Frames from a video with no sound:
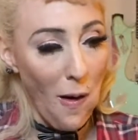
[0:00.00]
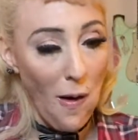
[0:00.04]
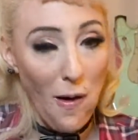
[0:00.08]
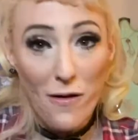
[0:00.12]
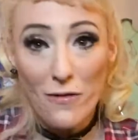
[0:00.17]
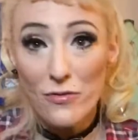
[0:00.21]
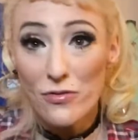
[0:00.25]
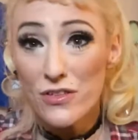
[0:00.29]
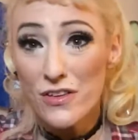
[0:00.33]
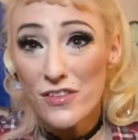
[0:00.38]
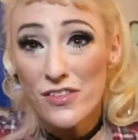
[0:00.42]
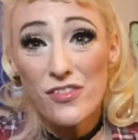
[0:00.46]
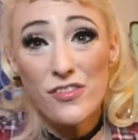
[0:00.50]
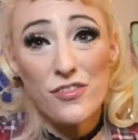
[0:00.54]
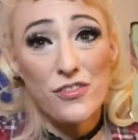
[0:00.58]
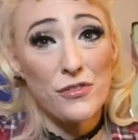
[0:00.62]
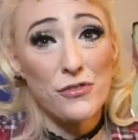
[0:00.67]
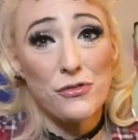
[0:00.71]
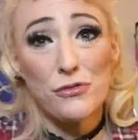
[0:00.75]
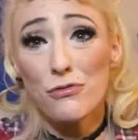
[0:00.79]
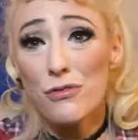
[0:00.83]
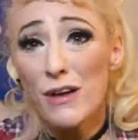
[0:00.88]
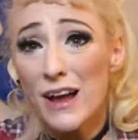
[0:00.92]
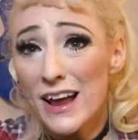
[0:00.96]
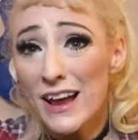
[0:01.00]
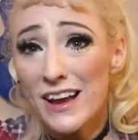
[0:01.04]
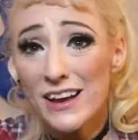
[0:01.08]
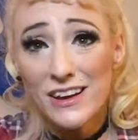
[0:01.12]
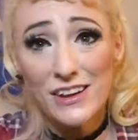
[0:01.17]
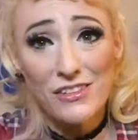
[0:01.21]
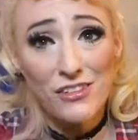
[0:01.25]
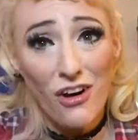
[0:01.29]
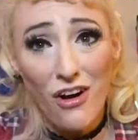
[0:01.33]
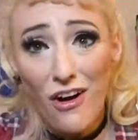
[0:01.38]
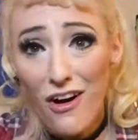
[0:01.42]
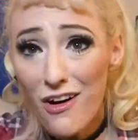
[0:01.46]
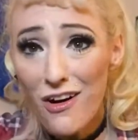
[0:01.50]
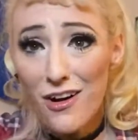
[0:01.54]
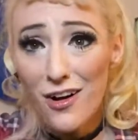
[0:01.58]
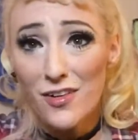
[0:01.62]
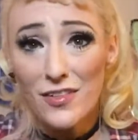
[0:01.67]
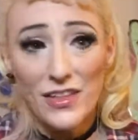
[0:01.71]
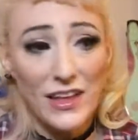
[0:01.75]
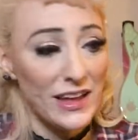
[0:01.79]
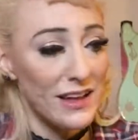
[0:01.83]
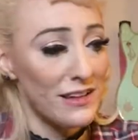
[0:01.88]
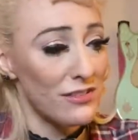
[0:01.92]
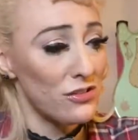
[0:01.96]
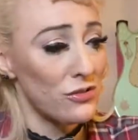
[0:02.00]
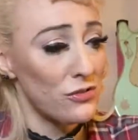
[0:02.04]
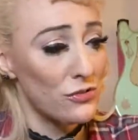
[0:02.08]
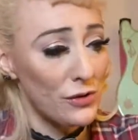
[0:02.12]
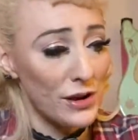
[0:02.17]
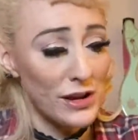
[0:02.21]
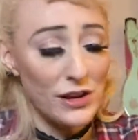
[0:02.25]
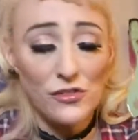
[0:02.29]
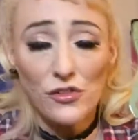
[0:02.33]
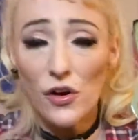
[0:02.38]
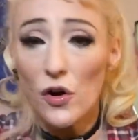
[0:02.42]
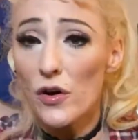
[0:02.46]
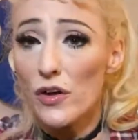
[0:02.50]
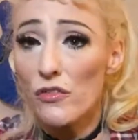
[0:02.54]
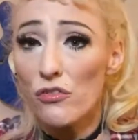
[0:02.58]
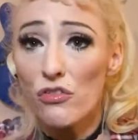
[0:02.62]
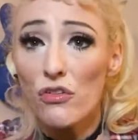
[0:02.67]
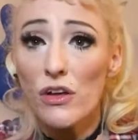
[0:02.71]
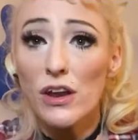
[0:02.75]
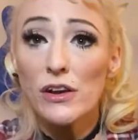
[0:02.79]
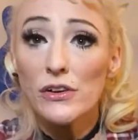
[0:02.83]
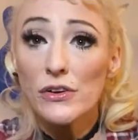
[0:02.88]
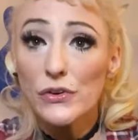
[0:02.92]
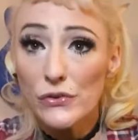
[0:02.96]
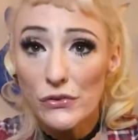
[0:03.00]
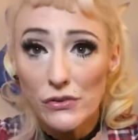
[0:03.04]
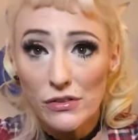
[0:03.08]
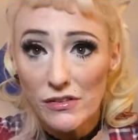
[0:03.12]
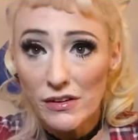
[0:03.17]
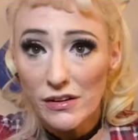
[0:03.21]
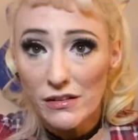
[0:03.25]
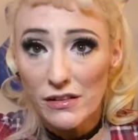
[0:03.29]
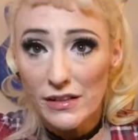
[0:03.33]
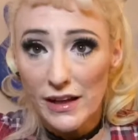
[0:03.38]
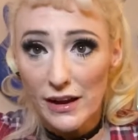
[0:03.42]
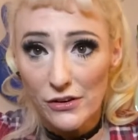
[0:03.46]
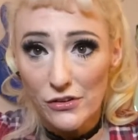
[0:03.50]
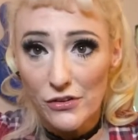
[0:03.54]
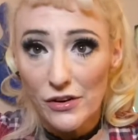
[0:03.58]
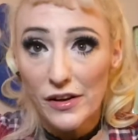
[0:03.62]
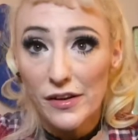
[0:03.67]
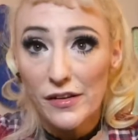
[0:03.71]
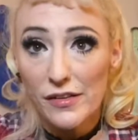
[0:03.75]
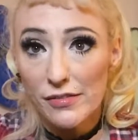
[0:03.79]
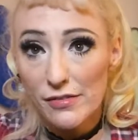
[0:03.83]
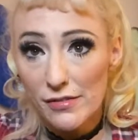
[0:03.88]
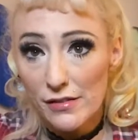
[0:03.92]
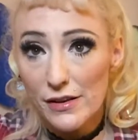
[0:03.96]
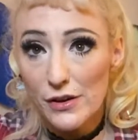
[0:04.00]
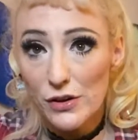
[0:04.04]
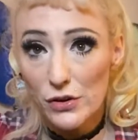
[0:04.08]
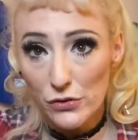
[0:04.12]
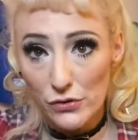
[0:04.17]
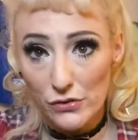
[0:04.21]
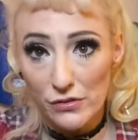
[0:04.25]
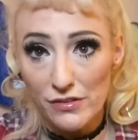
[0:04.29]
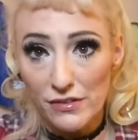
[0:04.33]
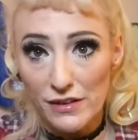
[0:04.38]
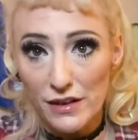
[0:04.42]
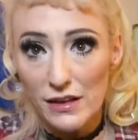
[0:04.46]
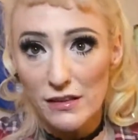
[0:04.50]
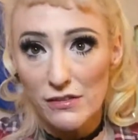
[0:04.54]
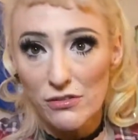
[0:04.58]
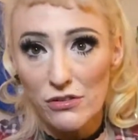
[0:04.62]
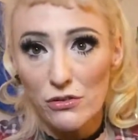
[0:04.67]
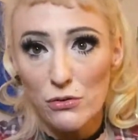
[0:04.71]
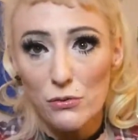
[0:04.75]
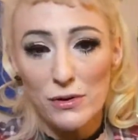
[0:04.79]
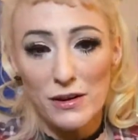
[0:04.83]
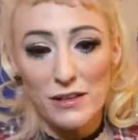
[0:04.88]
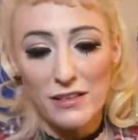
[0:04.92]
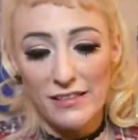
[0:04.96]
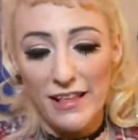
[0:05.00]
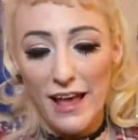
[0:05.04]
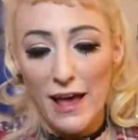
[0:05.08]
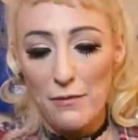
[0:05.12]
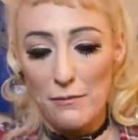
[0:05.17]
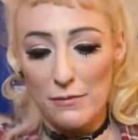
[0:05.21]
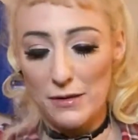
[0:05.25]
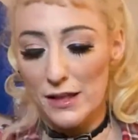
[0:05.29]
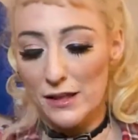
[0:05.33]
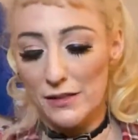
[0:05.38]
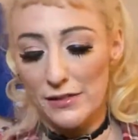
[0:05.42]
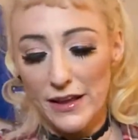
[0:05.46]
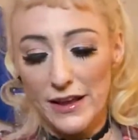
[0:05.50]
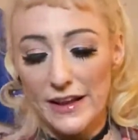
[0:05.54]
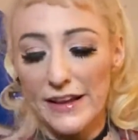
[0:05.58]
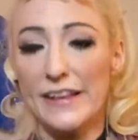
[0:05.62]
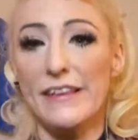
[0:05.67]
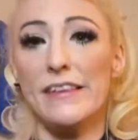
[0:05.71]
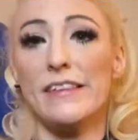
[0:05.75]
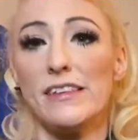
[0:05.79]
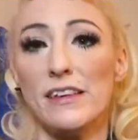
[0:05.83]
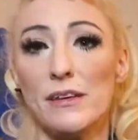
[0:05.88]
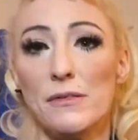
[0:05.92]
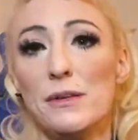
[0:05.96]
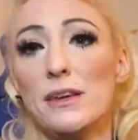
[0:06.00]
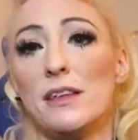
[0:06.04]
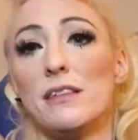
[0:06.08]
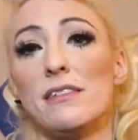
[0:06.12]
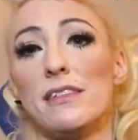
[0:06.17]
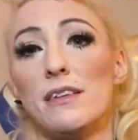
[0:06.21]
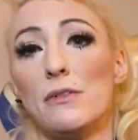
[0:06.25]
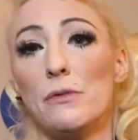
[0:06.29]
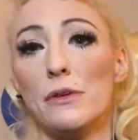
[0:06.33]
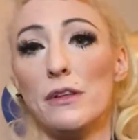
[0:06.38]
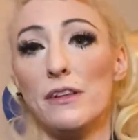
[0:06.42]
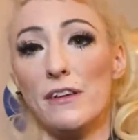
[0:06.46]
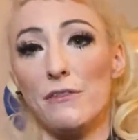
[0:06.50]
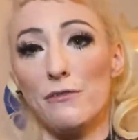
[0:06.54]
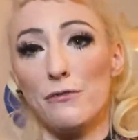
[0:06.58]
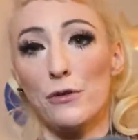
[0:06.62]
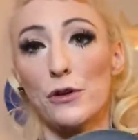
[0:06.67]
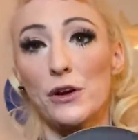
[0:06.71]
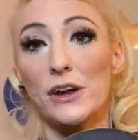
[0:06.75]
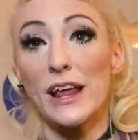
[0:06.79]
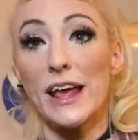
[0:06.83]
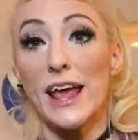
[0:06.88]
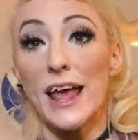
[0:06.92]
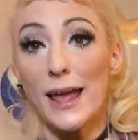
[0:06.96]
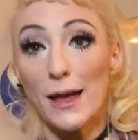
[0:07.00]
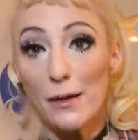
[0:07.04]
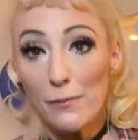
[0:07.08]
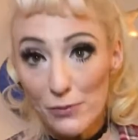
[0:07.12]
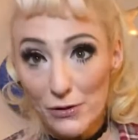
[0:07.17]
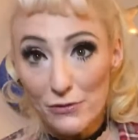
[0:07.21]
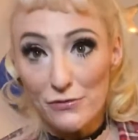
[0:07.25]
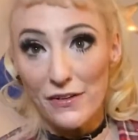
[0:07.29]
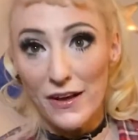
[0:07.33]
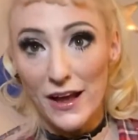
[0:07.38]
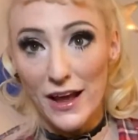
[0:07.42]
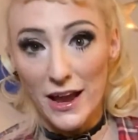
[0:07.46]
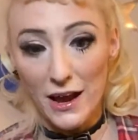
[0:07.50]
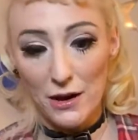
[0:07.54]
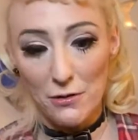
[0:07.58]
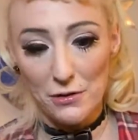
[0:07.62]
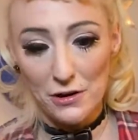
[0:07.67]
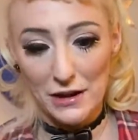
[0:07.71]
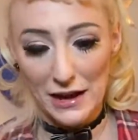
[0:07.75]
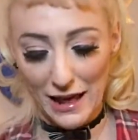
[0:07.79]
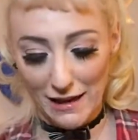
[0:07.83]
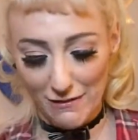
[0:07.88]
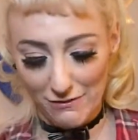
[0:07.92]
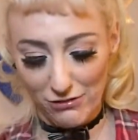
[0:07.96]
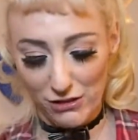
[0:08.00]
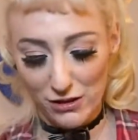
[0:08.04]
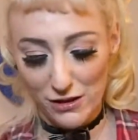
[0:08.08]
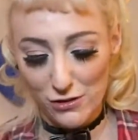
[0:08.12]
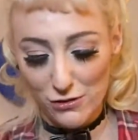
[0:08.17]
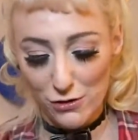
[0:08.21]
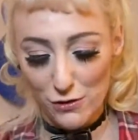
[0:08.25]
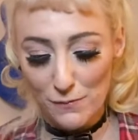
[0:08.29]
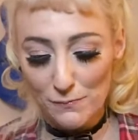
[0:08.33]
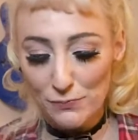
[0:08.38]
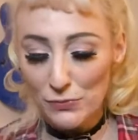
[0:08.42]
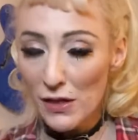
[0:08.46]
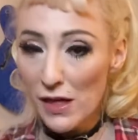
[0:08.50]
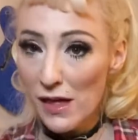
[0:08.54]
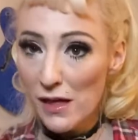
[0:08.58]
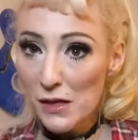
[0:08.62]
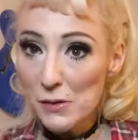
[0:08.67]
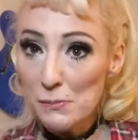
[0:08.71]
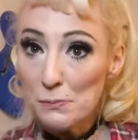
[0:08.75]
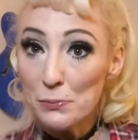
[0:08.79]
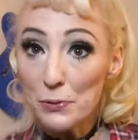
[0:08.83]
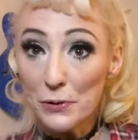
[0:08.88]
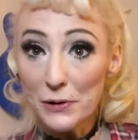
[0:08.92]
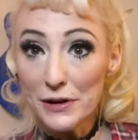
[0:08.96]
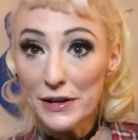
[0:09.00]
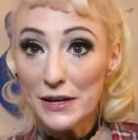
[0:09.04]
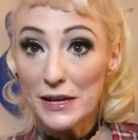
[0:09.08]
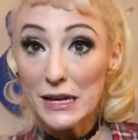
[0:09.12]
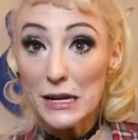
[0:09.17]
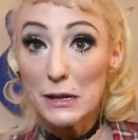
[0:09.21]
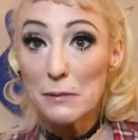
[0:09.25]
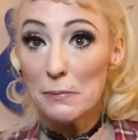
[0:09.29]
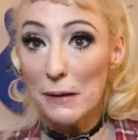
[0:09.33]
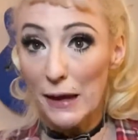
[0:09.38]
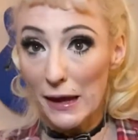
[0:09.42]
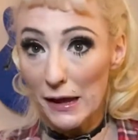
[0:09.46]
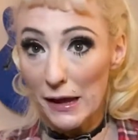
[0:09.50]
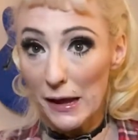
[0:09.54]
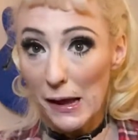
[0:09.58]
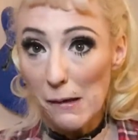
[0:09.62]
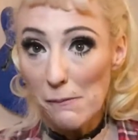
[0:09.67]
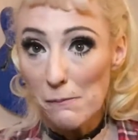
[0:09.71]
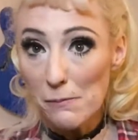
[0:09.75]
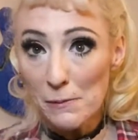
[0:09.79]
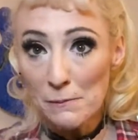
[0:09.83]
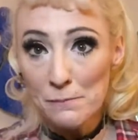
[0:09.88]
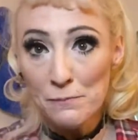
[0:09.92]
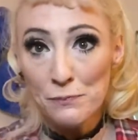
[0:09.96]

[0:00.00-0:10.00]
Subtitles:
This is a great guitar. Like, it's a great guitar. It's not an acoustic electric, it's an acoustic. So what does that mean, ladies? It means that if we're going to amplify it, we're going to have to either put in a pickup